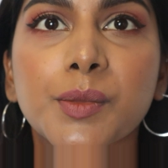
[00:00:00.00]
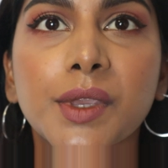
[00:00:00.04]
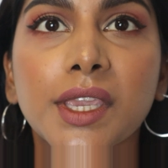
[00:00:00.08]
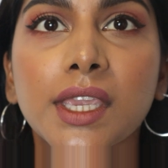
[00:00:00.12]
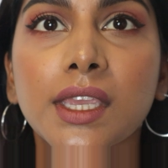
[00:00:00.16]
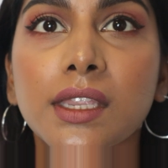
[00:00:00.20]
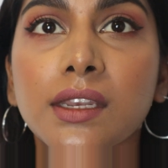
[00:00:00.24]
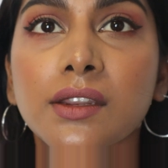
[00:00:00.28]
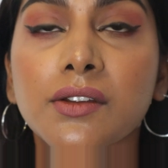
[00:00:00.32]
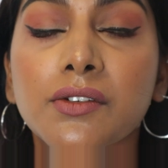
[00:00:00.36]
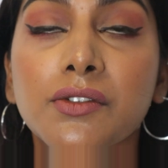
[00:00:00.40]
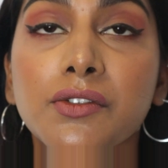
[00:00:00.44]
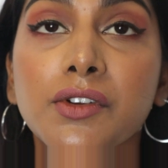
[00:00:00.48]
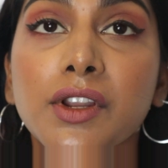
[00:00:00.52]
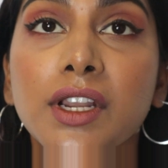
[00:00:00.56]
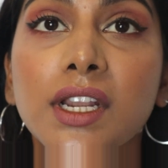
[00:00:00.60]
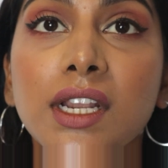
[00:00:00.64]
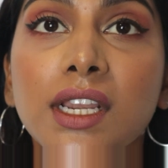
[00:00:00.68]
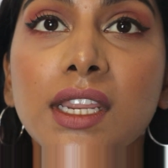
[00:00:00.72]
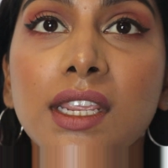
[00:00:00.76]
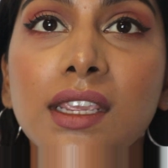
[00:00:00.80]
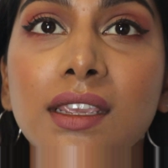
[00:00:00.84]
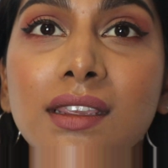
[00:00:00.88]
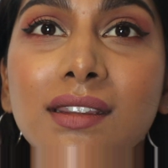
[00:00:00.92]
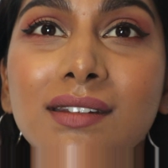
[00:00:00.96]
beginner
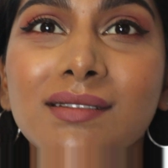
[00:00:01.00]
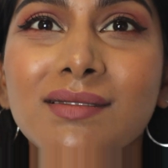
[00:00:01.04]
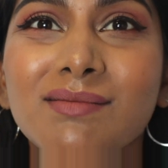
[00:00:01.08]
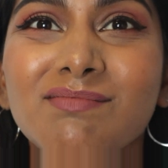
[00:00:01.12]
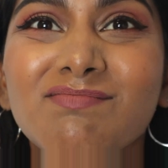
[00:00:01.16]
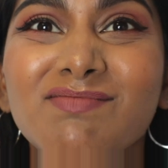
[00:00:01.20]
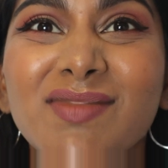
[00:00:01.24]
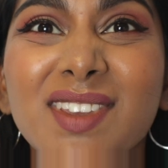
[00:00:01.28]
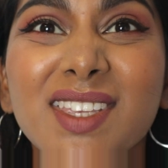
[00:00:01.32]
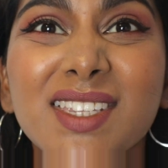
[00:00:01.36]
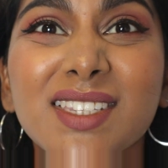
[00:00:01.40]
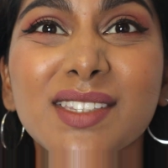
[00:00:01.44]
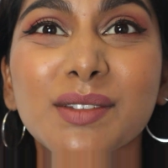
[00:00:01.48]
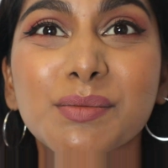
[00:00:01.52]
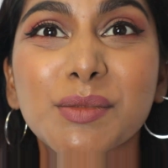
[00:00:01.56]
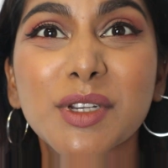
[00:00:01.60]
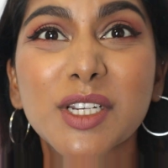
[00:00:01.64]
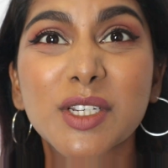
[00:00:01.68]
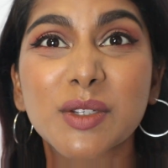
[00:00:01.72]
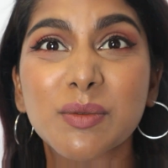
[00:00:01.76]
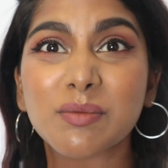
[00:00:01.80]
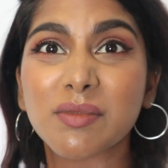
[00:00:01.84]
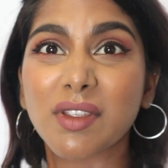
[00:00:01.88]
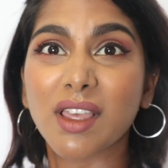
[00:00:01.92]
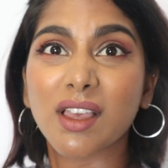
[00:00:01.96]
friendly, and there's not
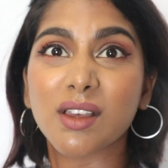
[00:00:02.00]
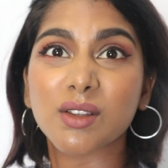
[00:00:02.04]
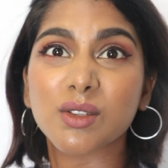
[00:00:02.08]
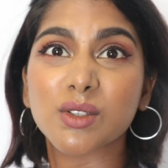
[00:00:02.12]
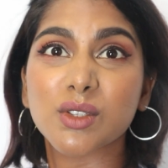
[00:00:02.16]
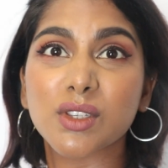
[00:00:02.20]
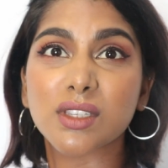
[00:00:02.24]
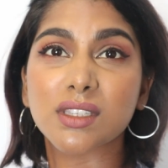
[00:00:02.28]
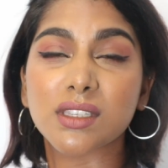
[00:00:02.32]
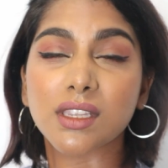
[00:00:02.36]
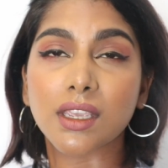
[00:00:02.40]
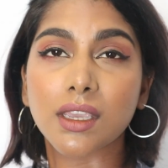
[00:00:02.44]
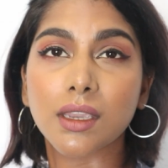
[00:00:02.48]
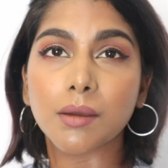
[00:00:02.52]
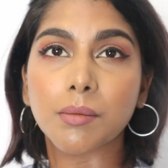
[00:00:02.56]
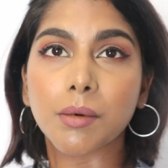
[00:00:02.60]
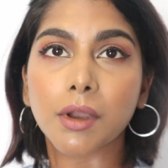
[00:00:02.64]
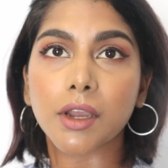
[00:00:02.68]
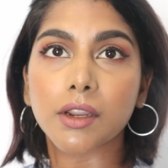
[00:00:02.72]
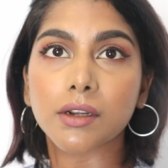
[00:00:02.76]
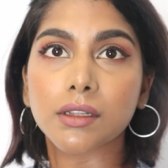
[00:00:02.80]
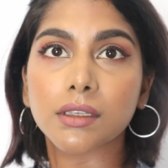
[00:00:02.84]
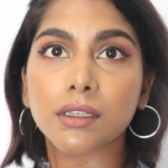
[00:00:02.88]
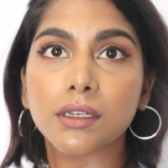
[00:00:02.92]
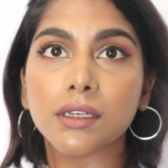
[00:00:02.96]
much else to say
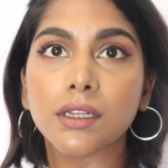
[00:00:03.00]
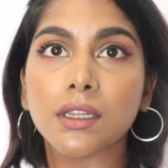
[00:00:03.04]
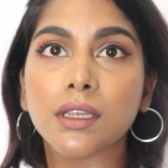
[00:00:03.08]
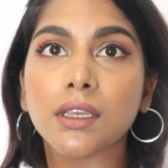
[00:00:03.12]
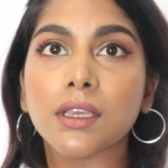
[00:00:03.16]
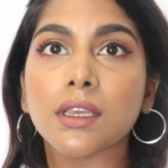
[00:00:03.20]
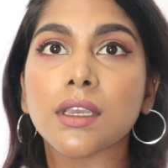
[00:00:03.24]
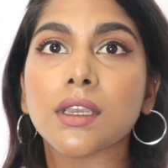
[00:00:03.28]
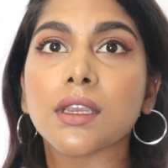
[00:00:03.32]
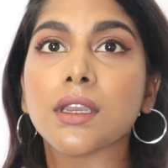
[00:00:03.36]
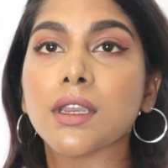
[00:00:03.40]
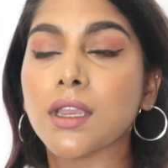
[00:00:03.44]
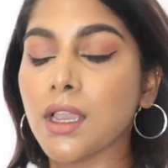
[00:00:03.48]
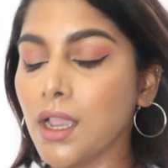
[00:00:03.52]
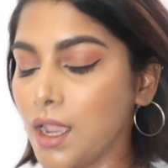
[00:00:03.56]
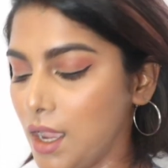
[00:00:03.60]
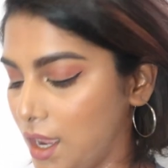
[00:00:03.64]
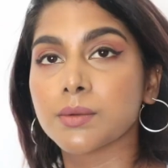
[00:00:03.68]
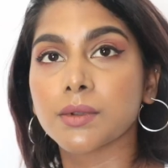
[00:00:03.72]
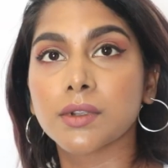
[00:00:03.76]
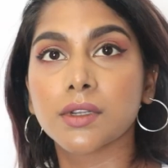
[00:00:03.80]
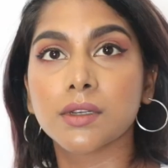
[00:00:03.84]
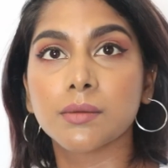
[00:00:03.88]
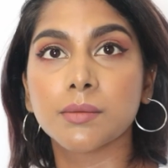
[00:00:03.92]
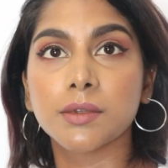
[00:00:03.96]
about it.
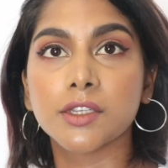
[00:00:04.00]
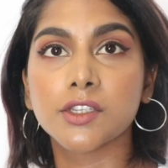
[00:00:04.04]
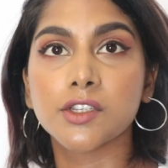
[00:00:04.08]
So we're going